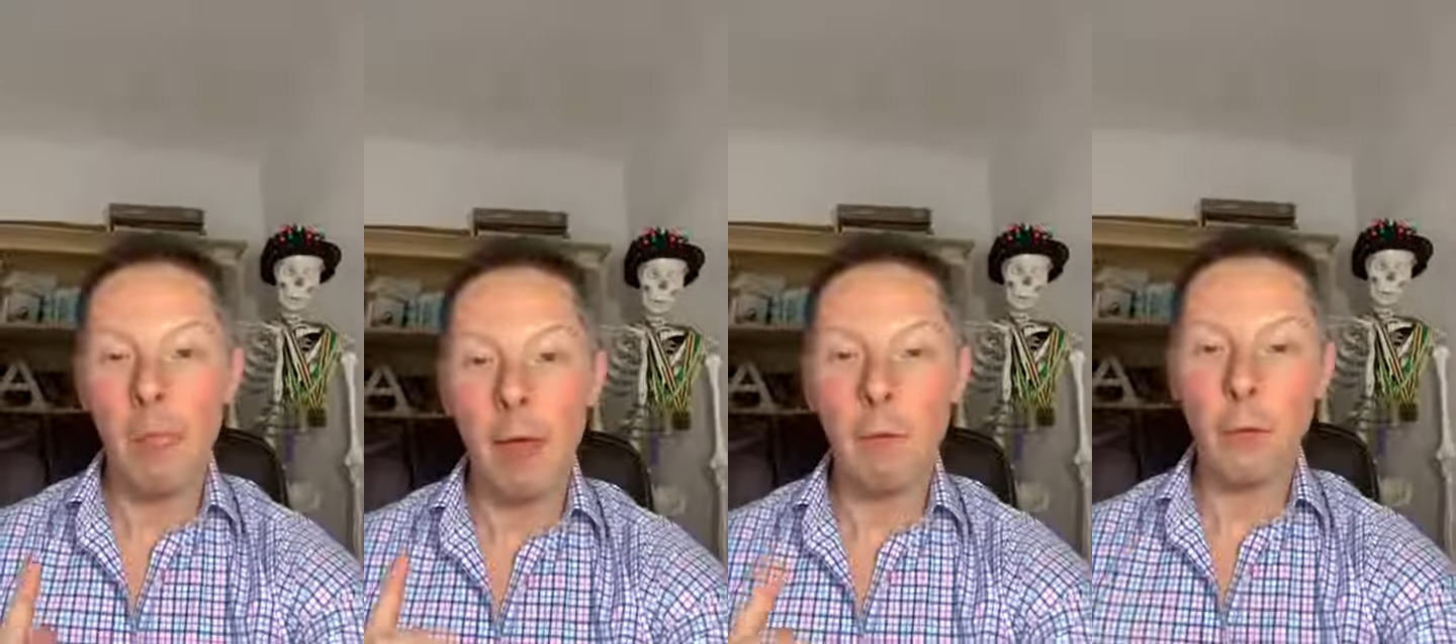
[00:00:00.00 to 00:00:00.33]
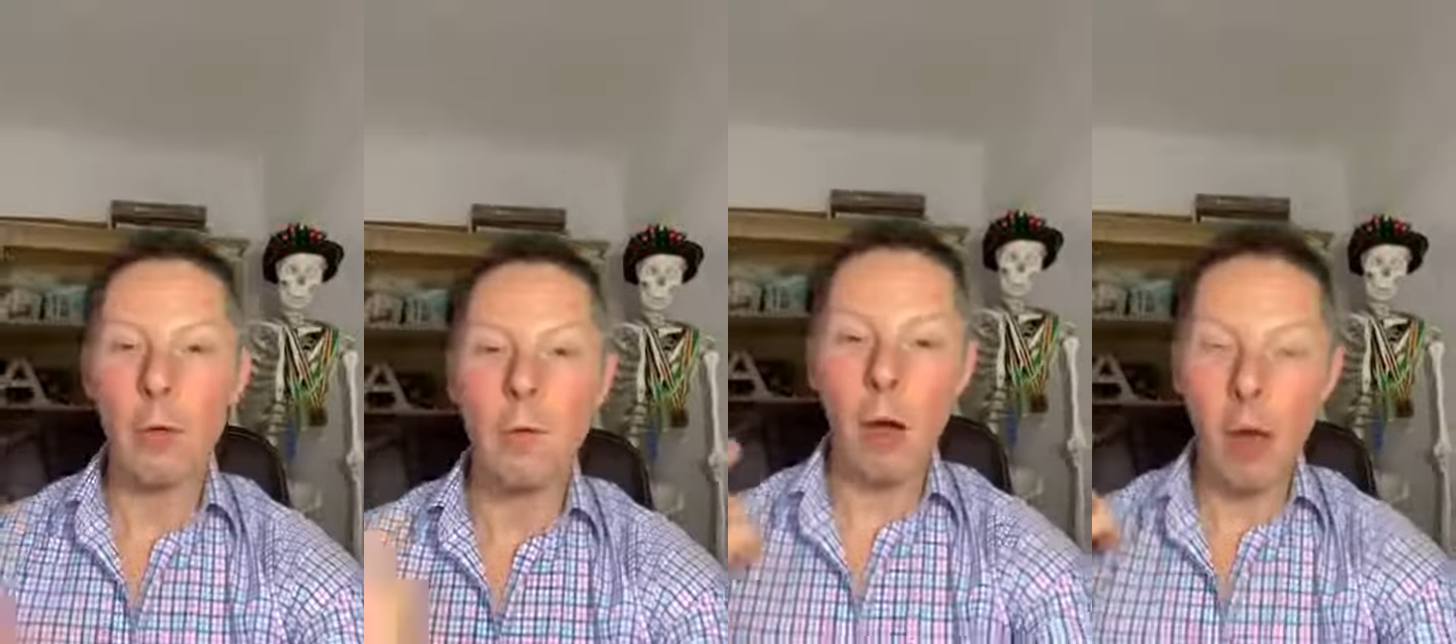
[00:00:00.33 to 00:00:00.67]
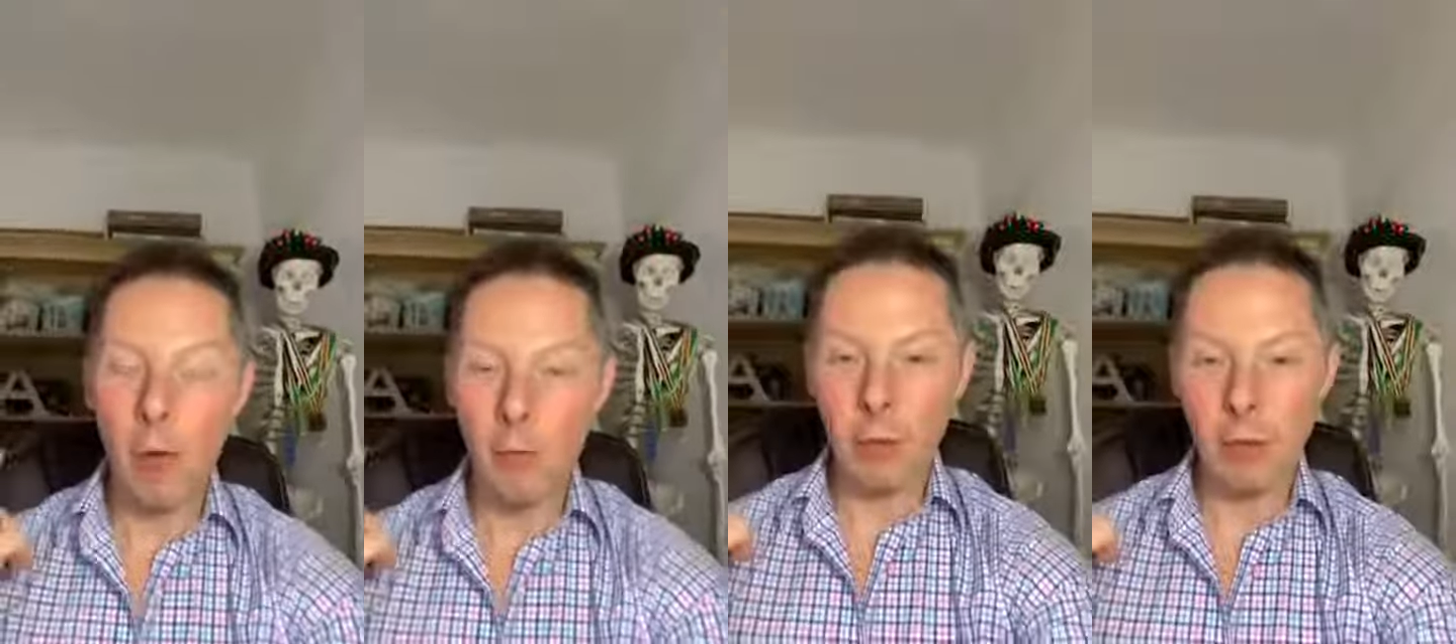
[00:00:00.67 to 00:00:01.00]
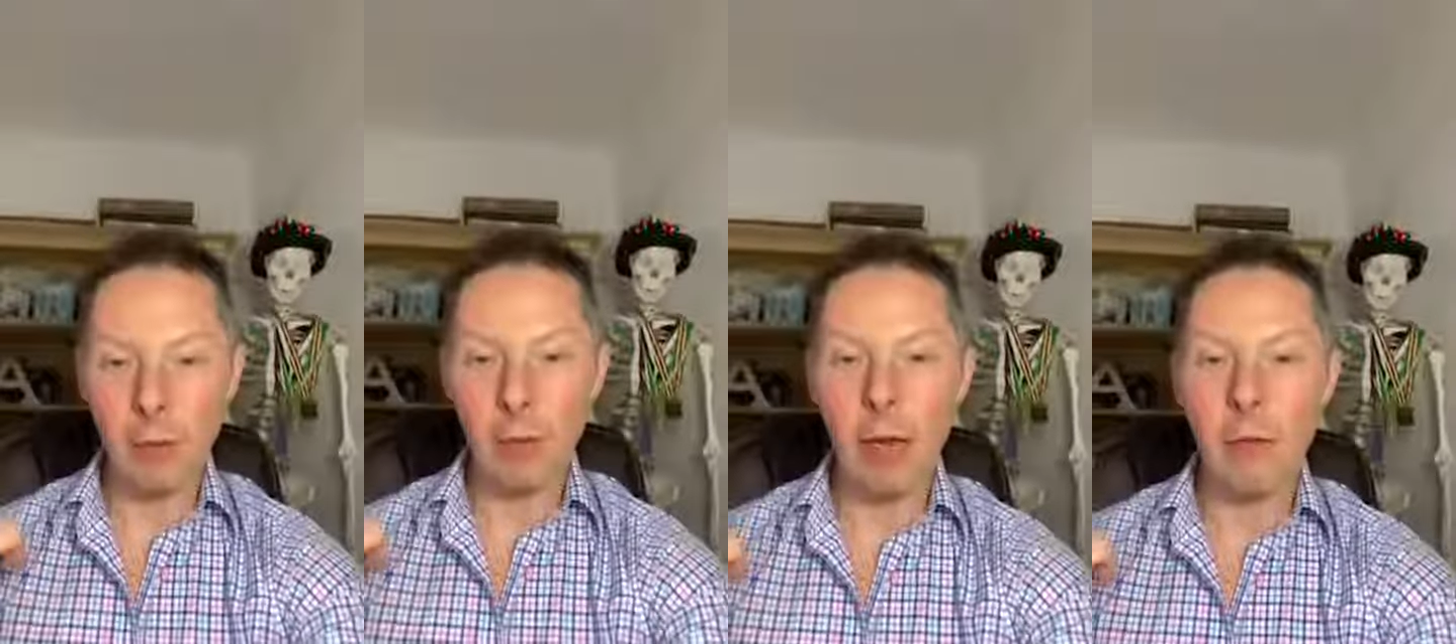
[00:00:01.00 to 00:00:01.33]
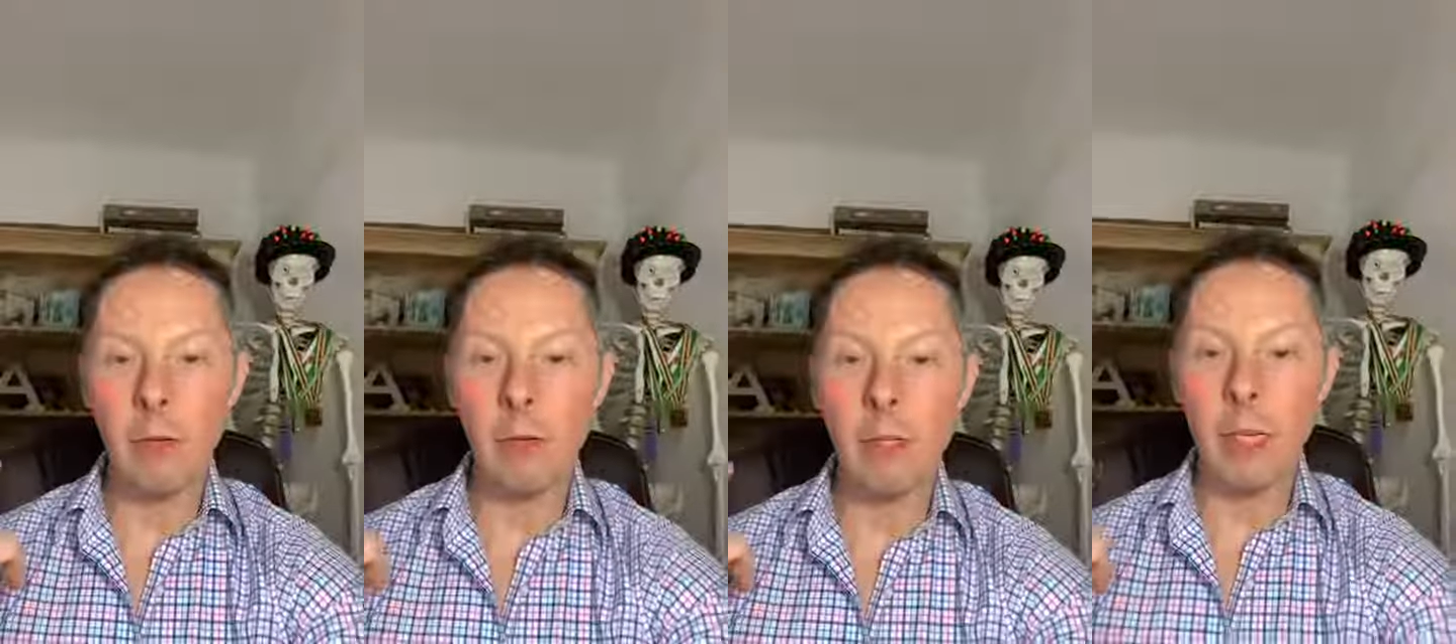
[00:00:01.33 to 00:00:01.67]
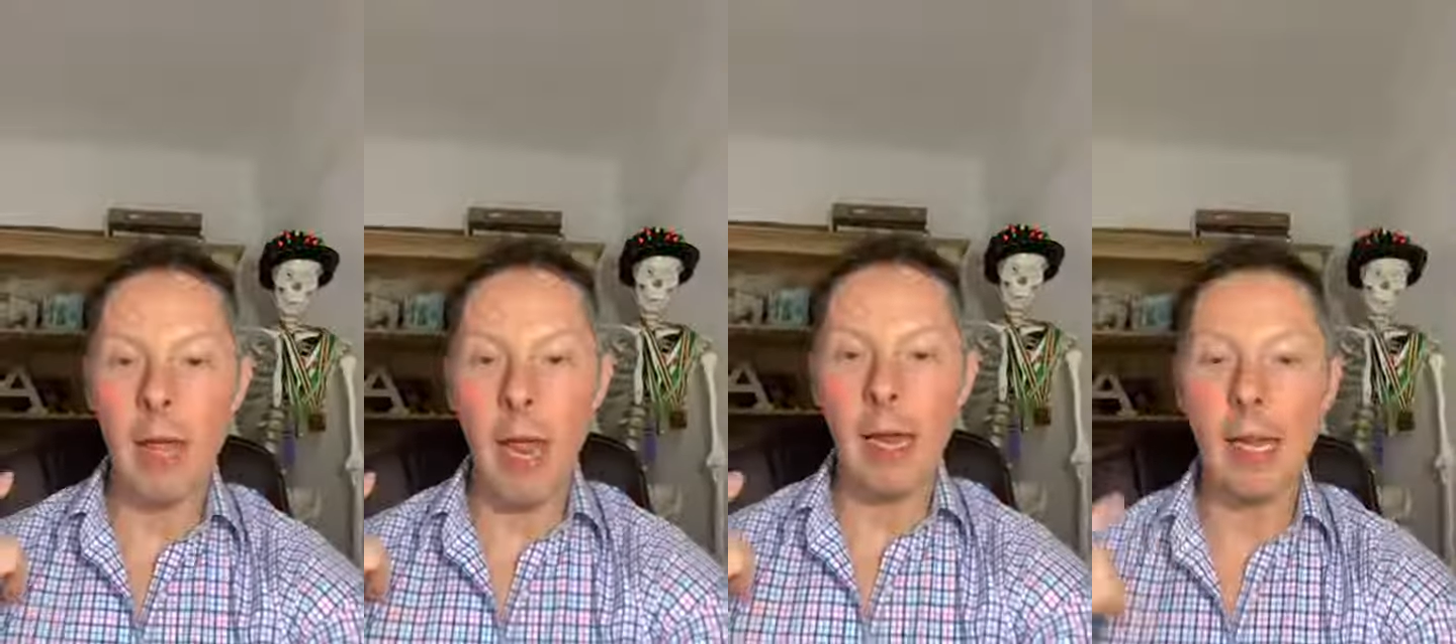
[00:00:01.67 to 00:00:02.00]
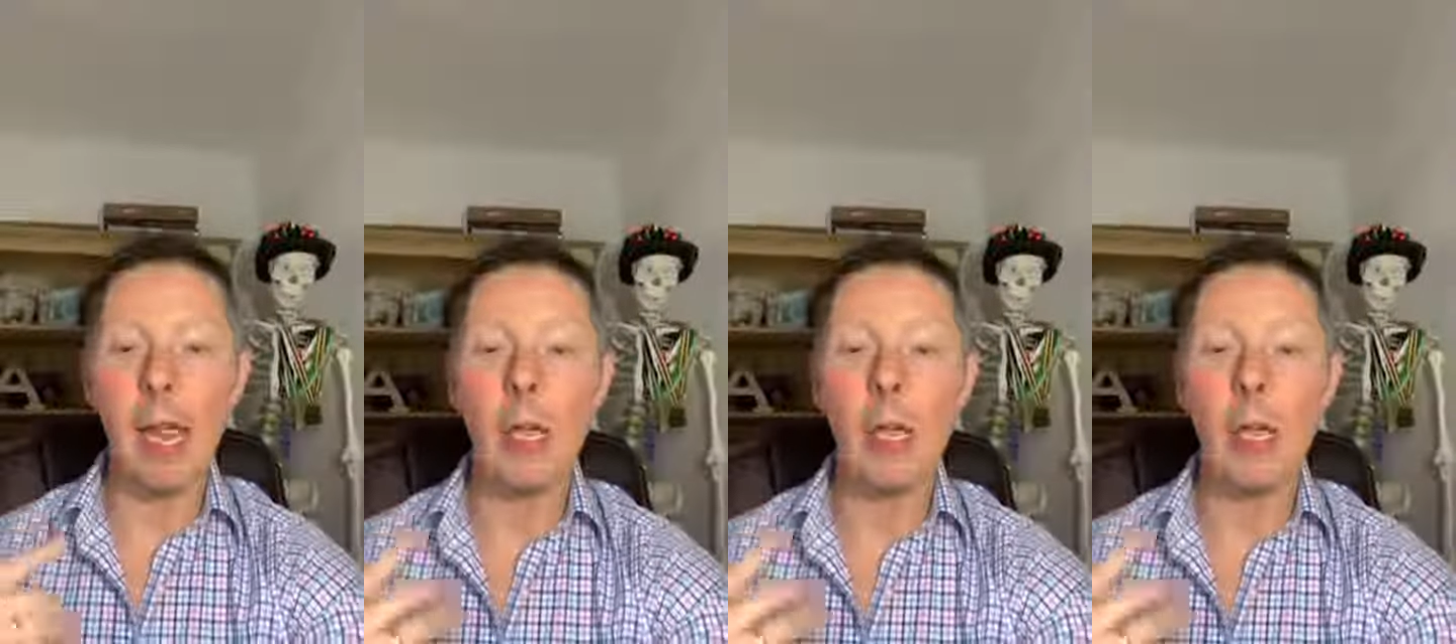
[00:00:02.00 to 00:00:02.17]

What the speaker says: if you've got arthritic changes in your neck